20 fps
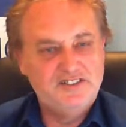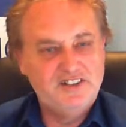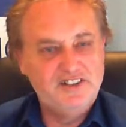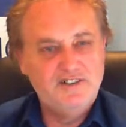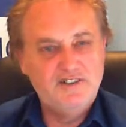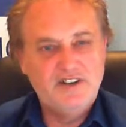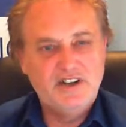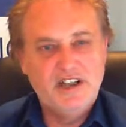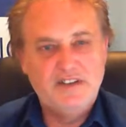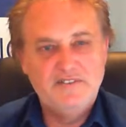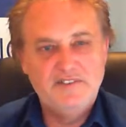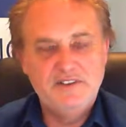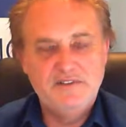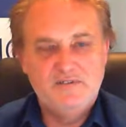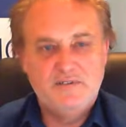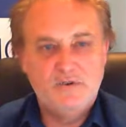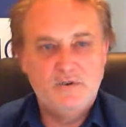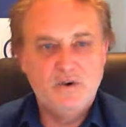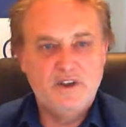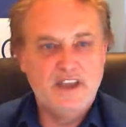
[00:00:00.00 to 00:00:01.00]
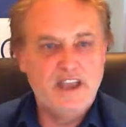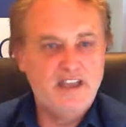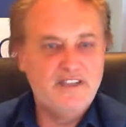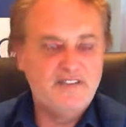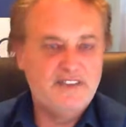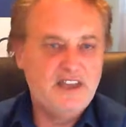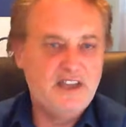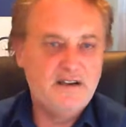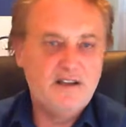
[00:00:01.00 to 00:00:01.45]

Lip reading: So you're not having to fork out